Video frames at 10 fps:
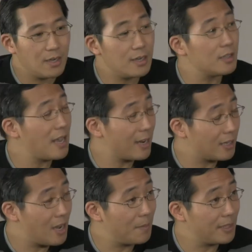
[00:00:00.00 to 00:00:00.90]
is
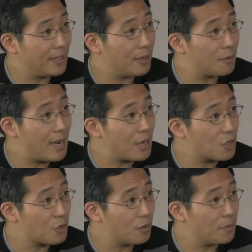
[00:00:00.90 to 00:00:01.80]
economically
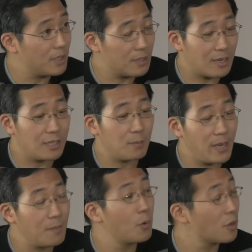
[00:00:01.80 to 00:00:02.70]
irrational because I
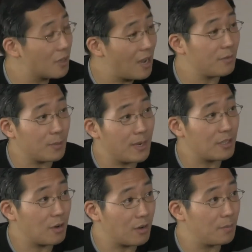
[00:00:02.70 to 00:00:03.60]
spend more time with my
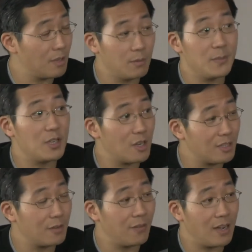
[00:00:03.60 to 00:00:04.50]
startups than would be
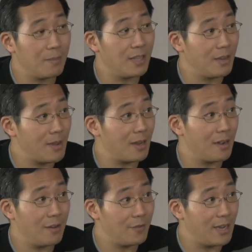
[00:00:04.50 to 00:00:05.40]
justified by the amount
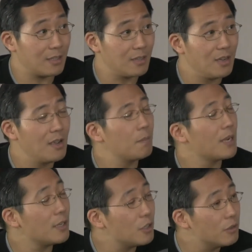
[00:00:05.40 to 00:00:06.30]
I invest. But
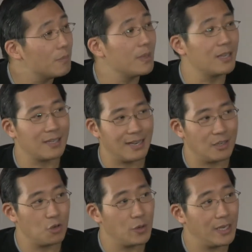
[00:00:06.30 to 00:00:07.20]
I do it because I
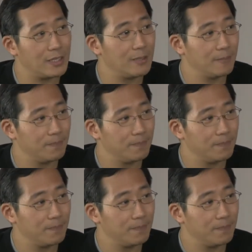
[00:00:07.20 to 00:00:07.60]
enjoy it.